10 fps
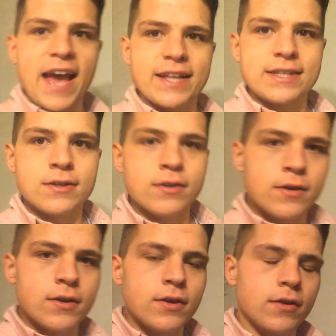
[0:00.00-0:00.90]
that
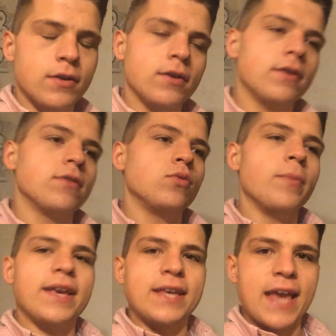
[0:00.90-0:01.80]
to
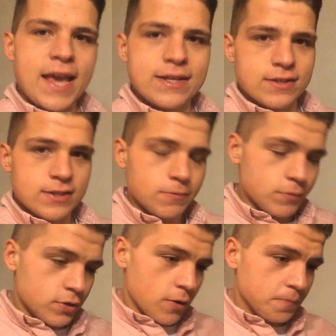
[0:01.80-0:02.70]
make gains.
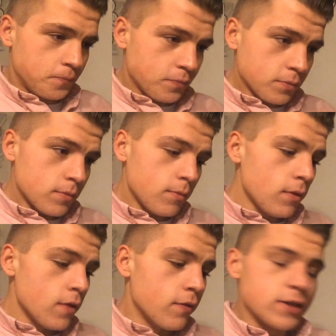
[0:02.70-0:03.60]
So
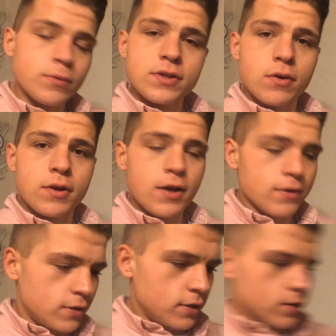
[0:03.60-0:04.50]
that's what's going on. And